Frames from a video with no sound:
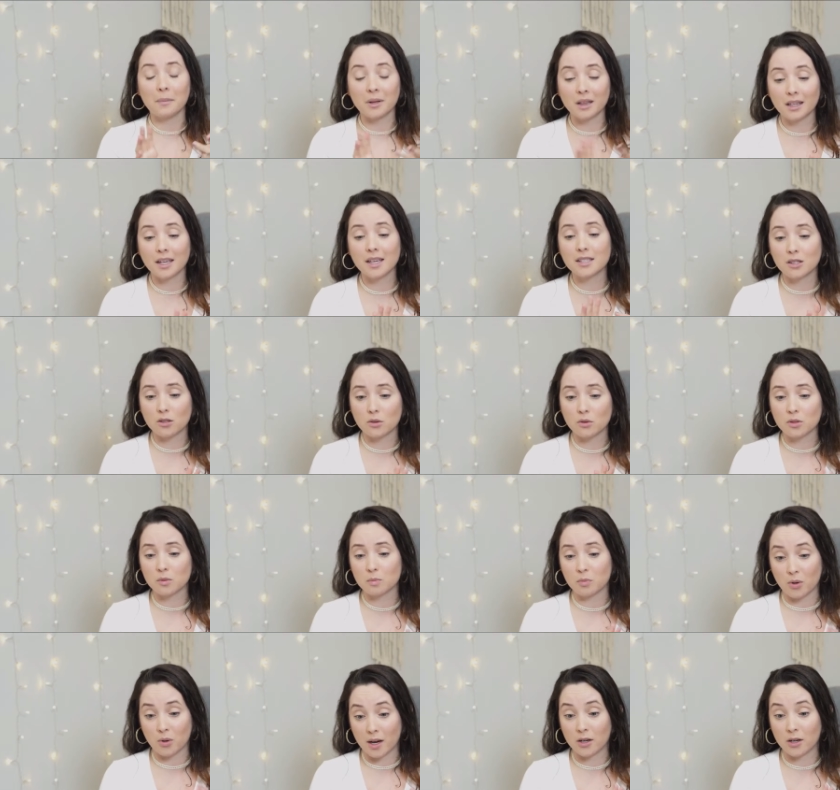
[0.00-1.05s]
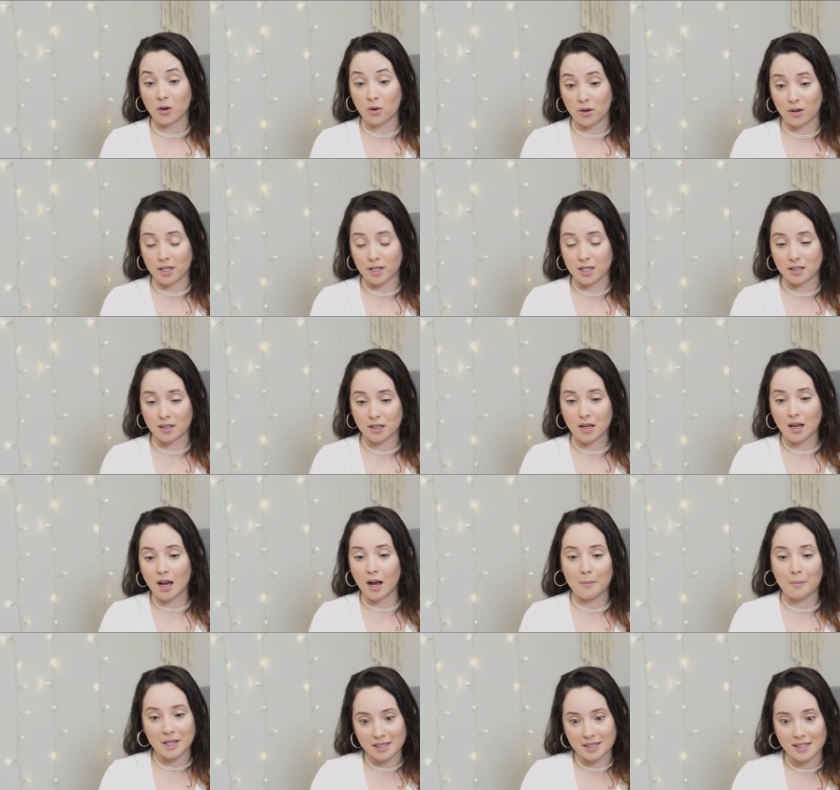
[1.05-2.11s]
Place those priorities.
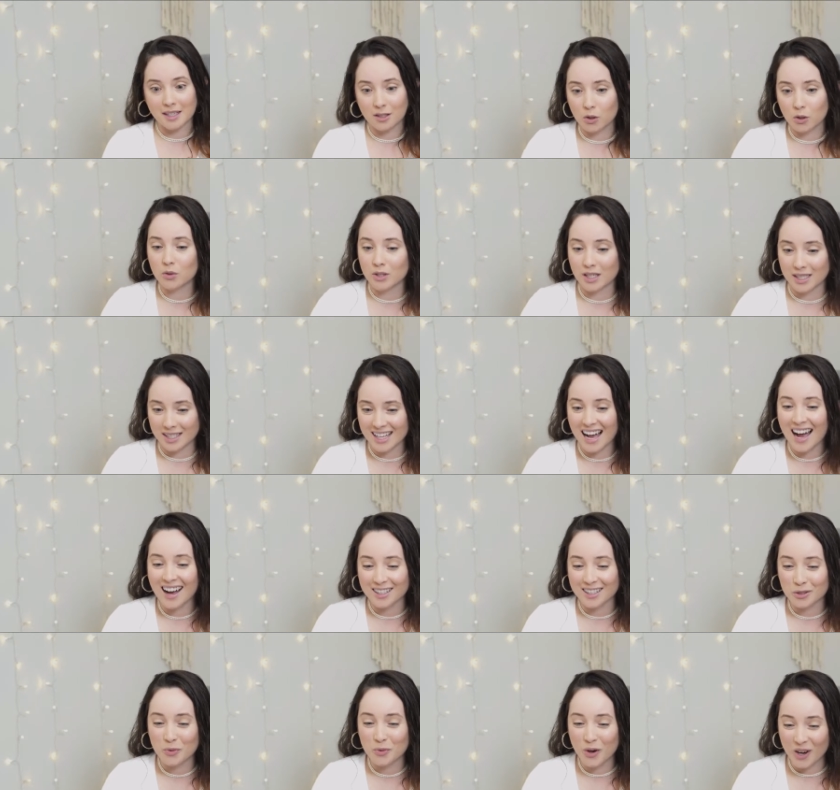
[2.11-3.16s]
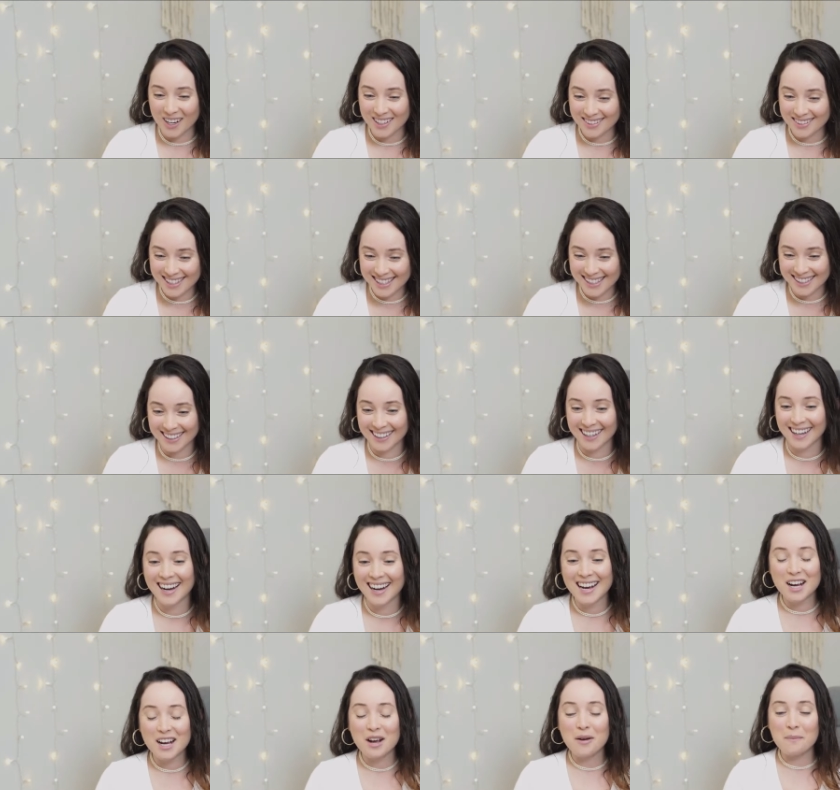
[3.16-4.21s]
I'm not saying those exact ones,
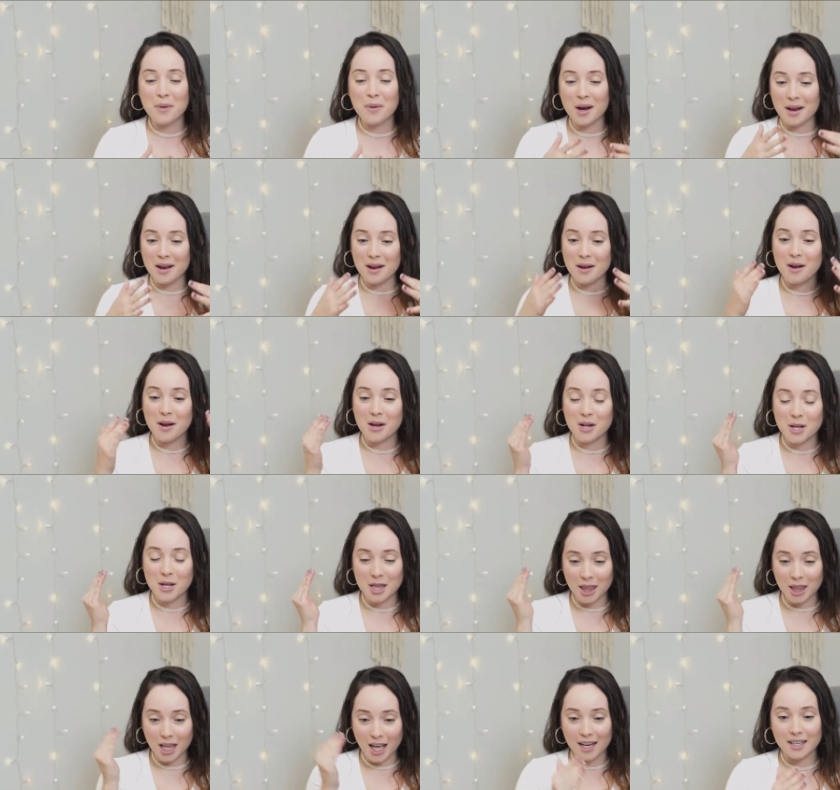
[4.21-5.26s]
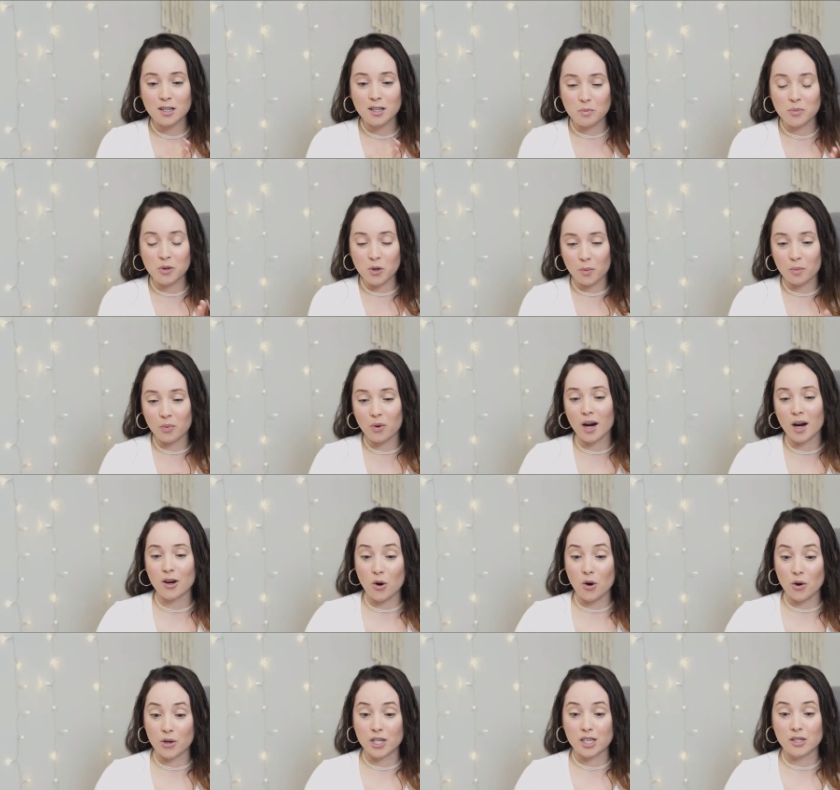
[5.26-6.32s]
but line up your
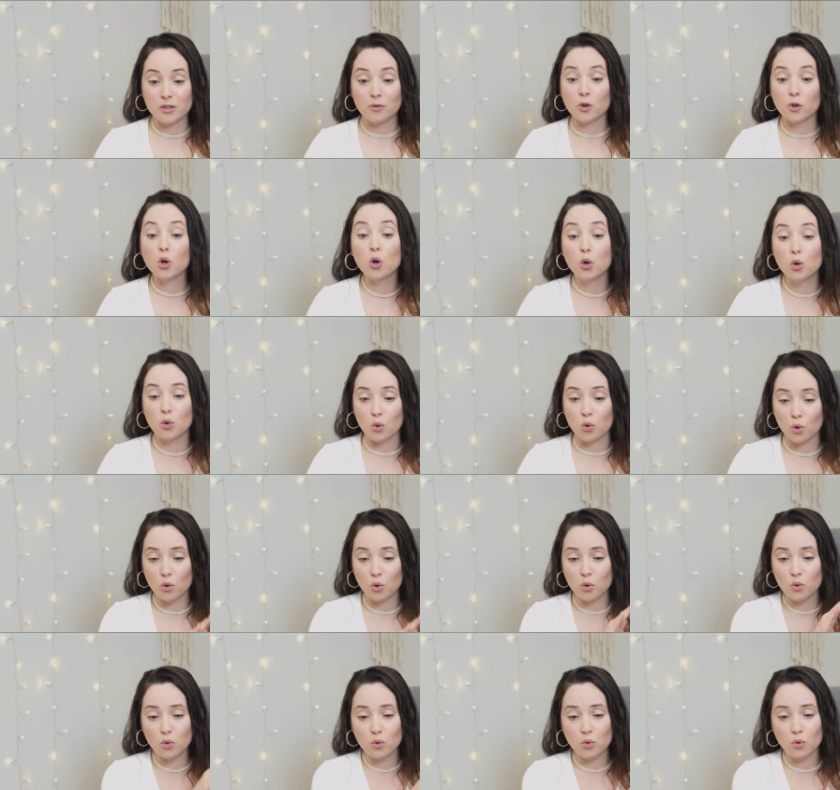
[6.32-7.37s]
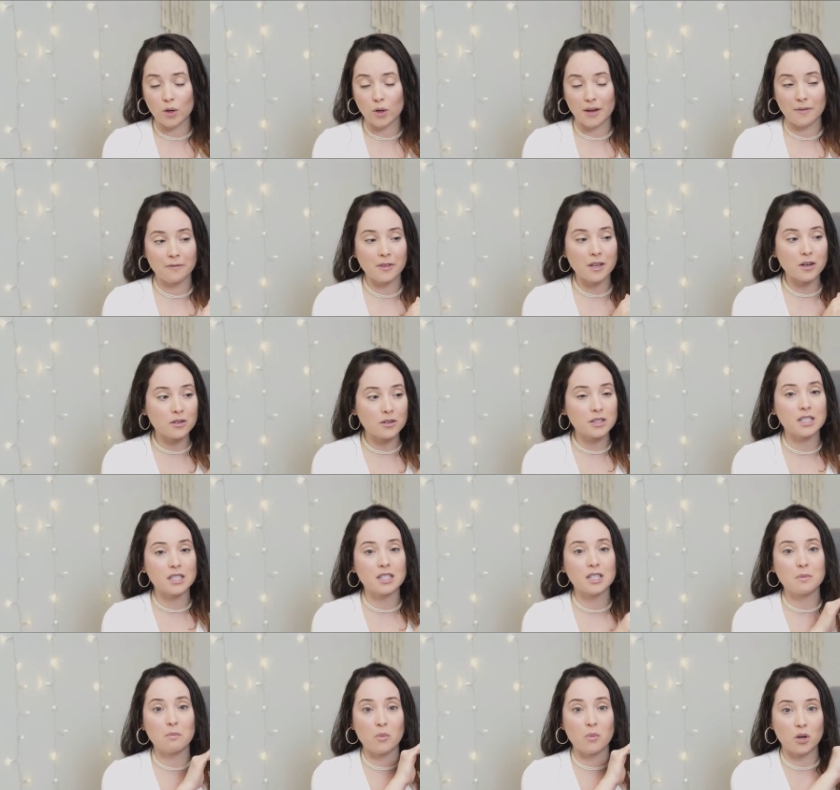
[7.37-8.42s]
priorities for who, if there's
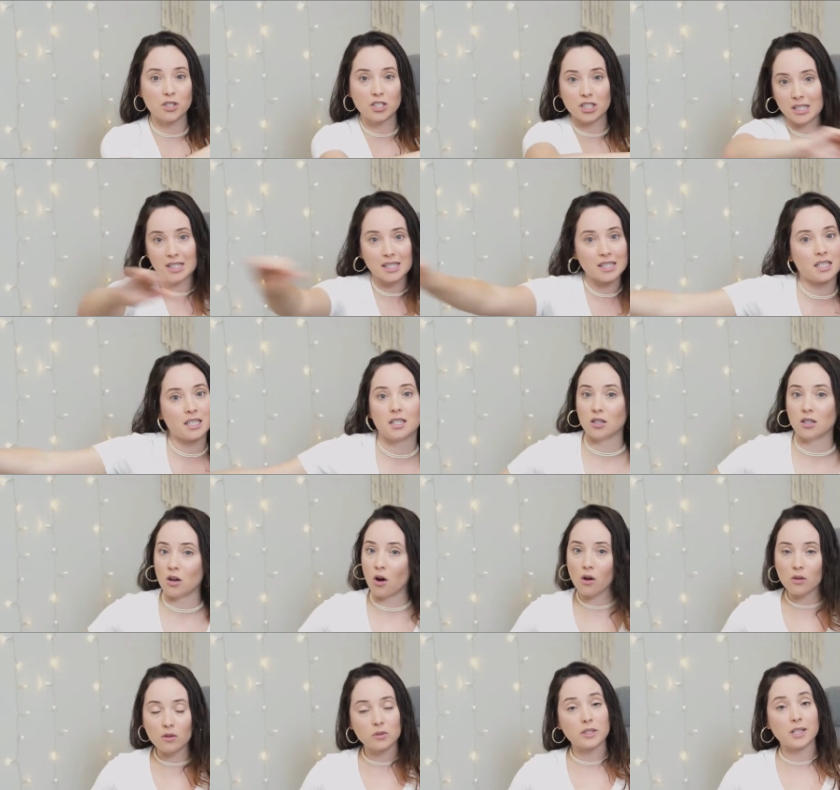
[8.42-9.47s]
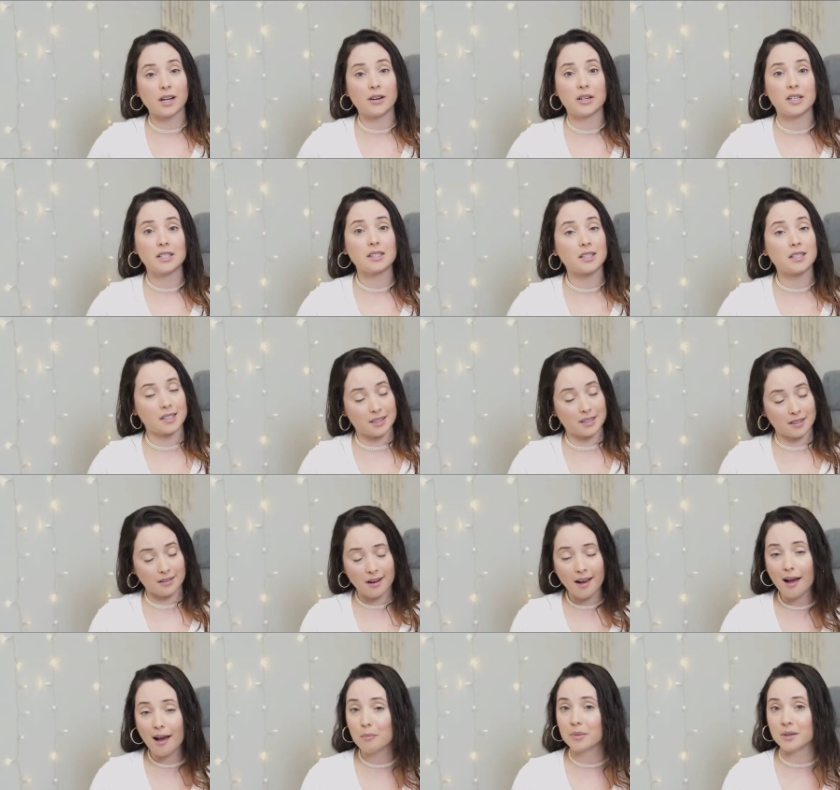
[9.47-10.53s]
an emergency in all those areas, because it
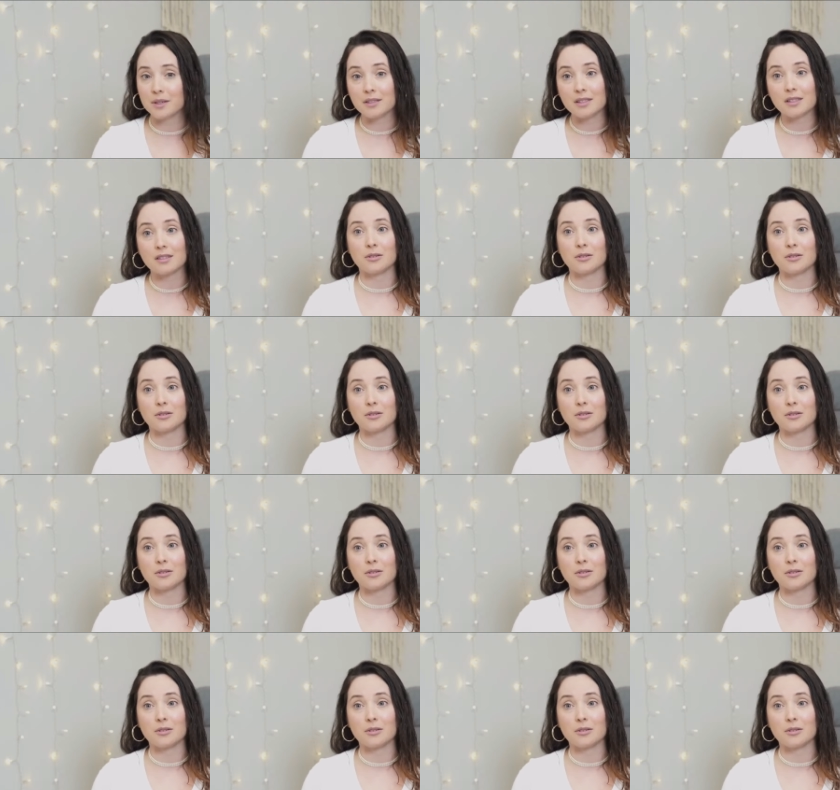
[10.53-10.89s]
happens.